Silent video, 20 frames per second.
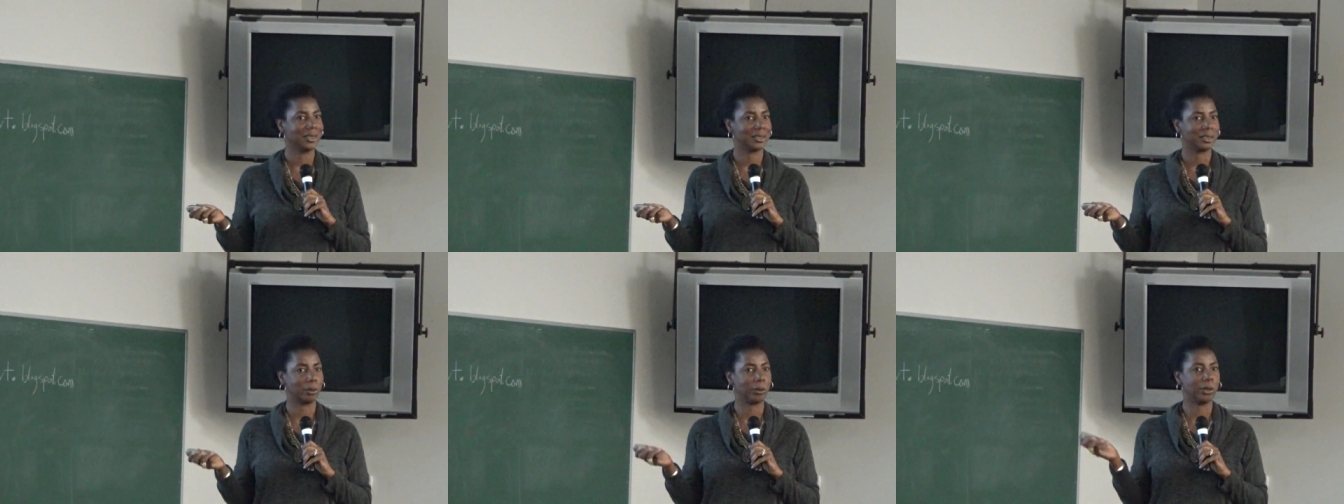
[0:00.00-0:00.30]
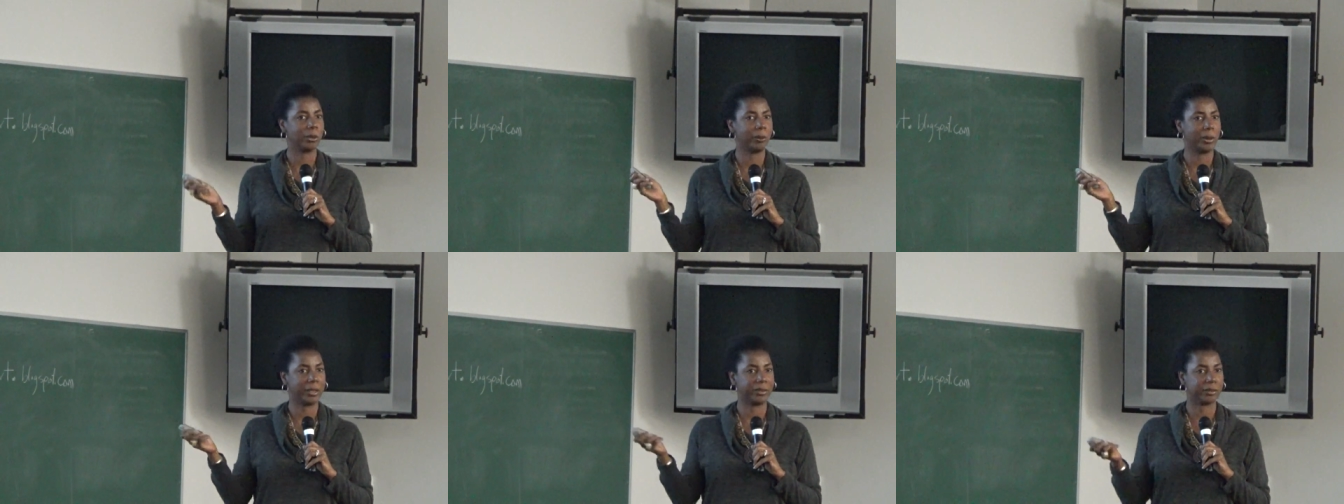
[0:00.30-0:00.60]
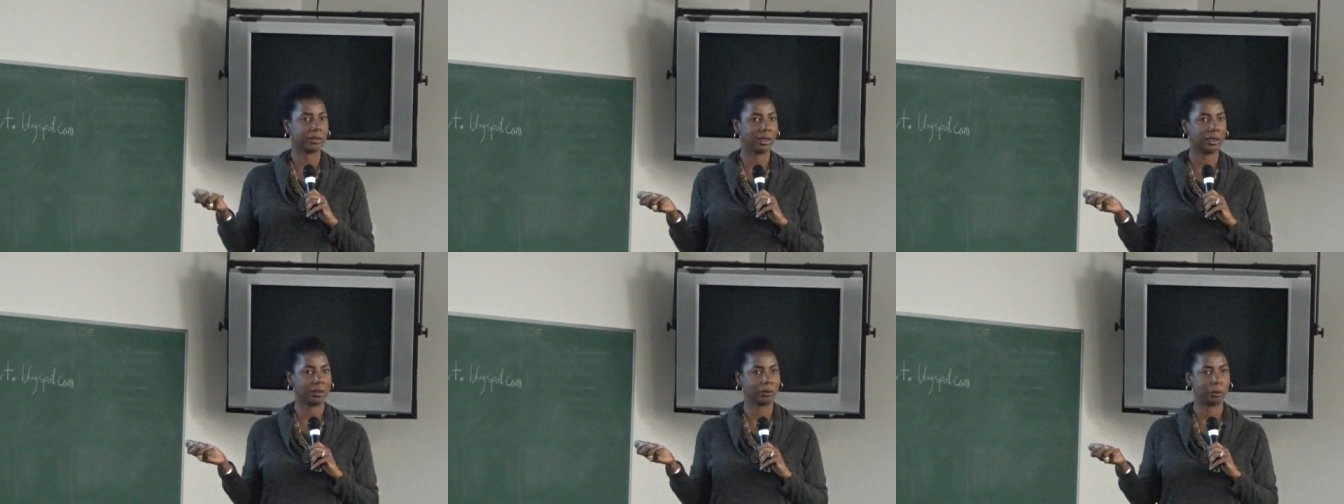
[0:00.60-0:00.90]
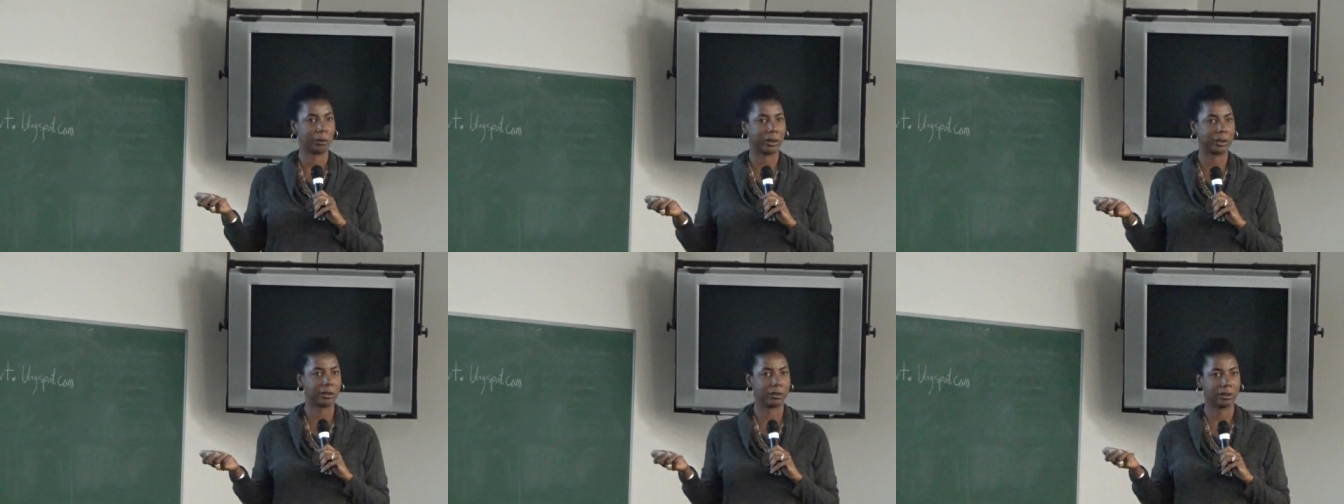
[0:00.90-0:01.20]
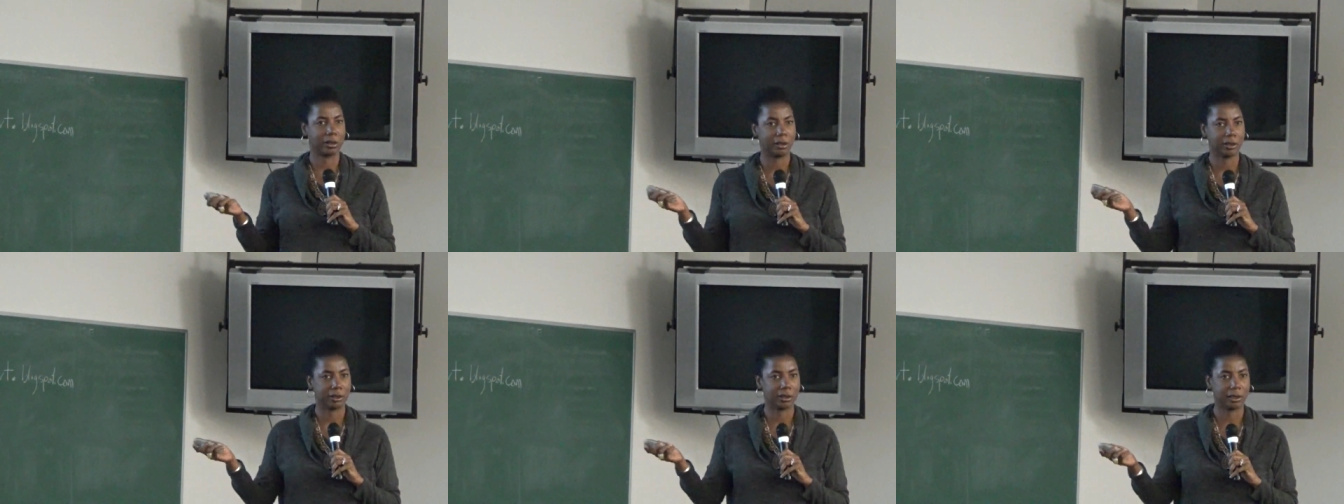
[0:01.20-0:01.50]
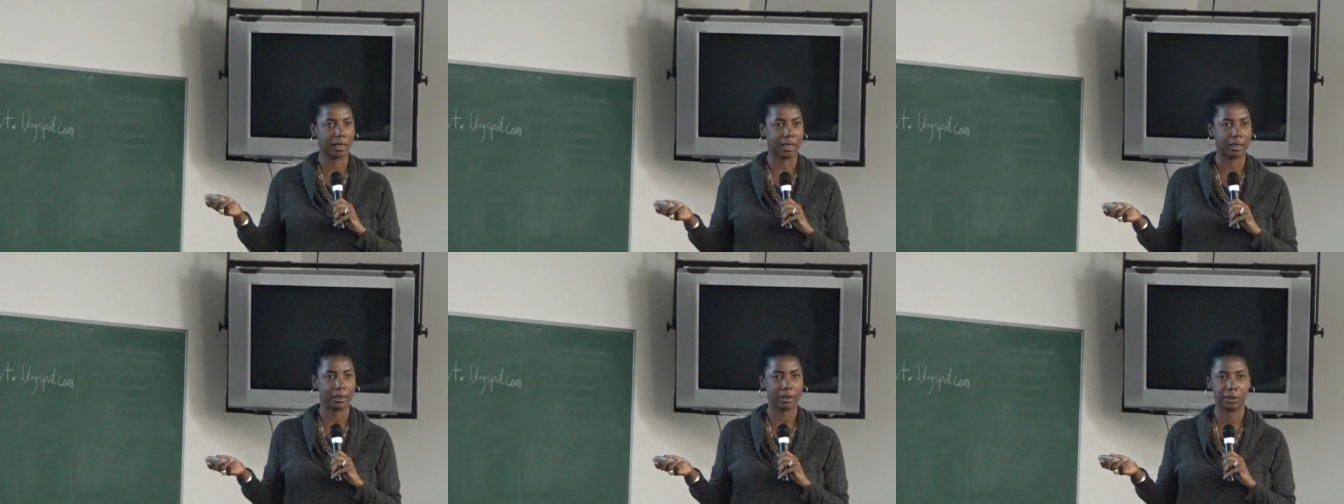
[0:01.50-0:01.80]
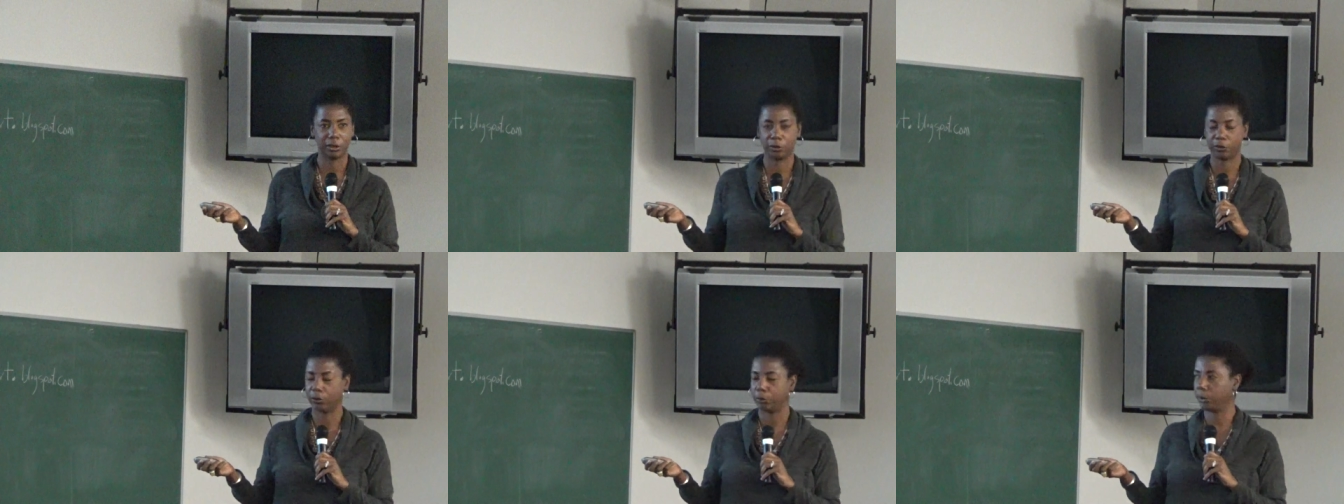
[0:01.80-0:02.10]
Some of you may have seen, especially because a lot of
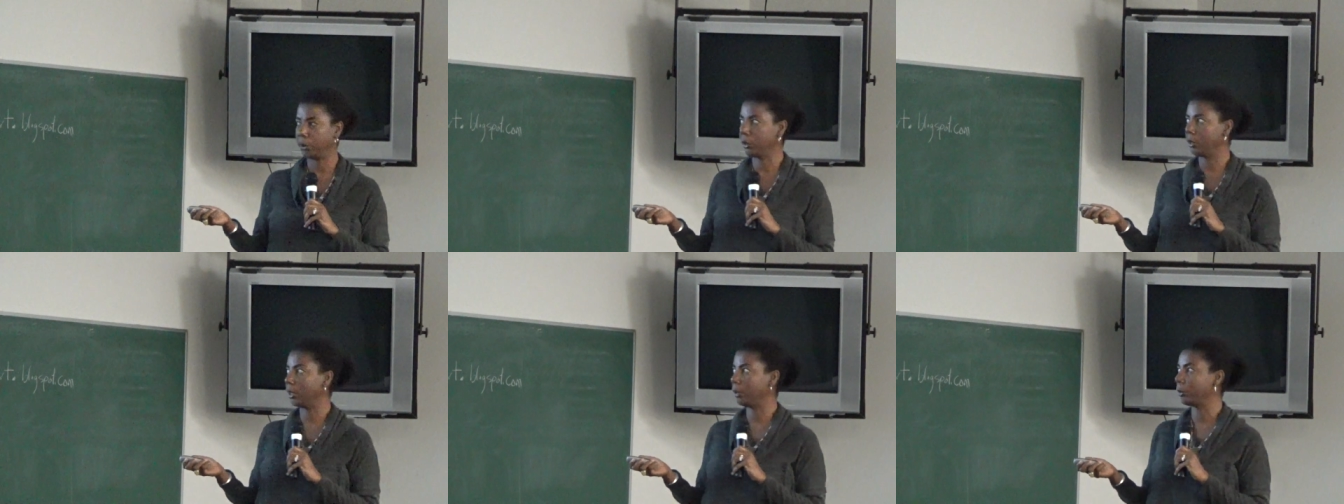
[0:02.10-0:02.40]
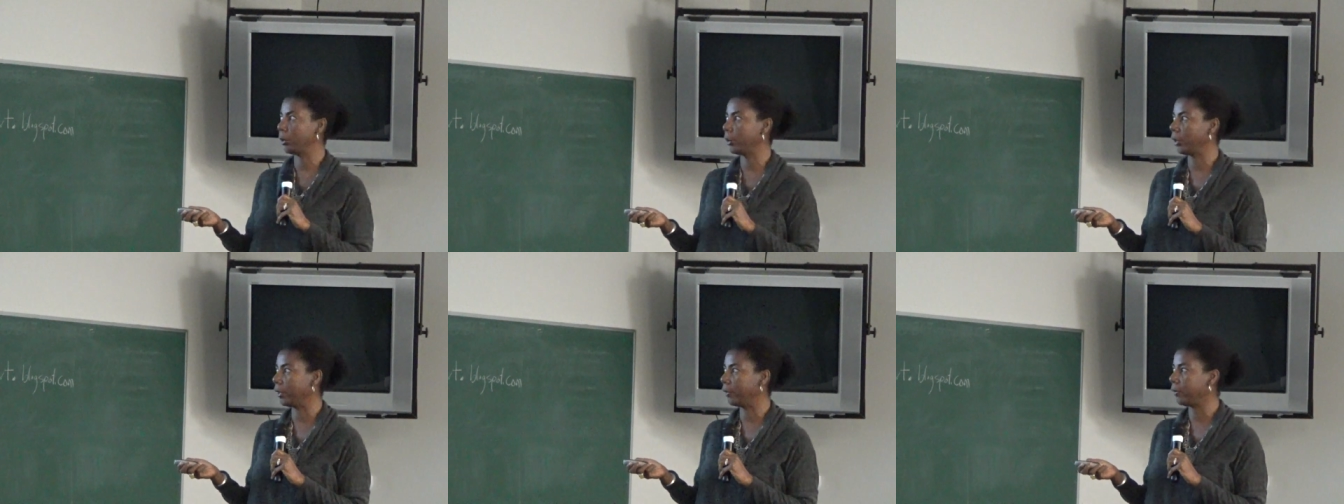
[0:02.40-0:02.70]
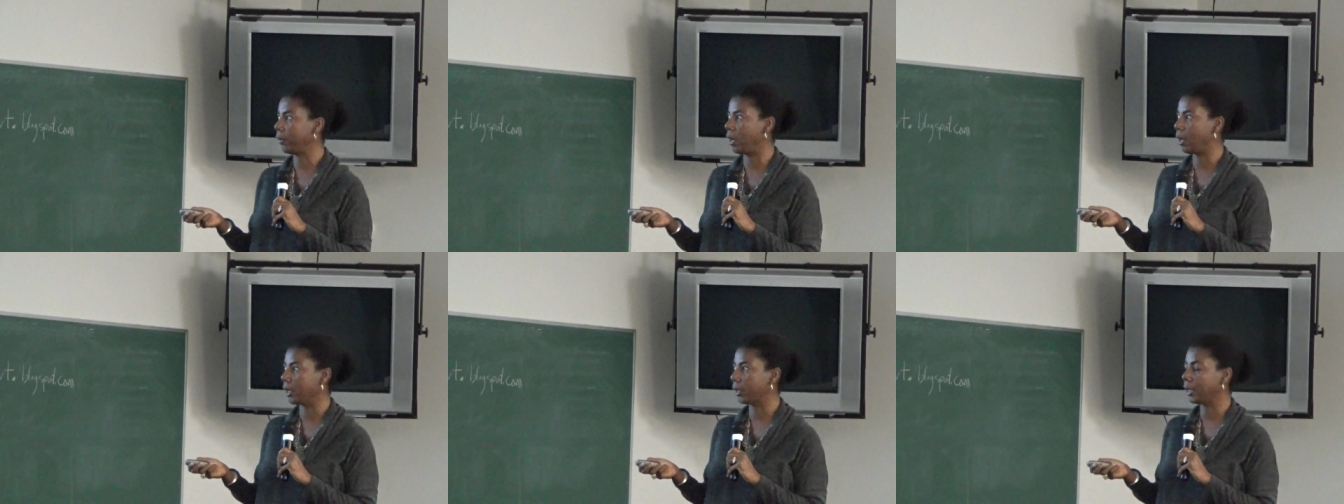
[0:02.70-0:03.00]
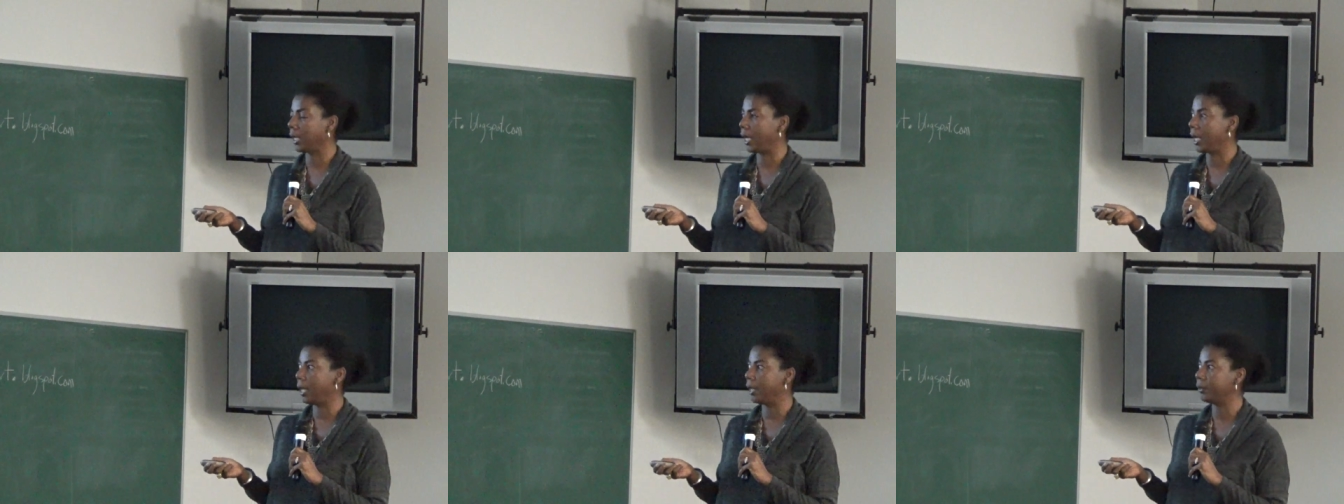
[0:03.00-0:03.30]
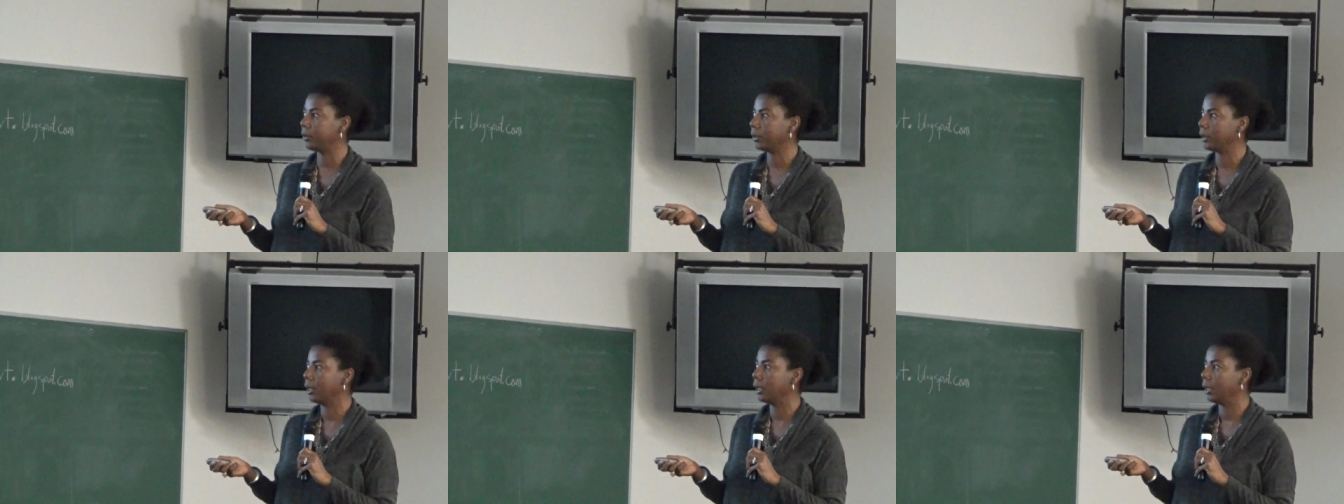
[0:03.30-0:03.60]
these are from UWF archives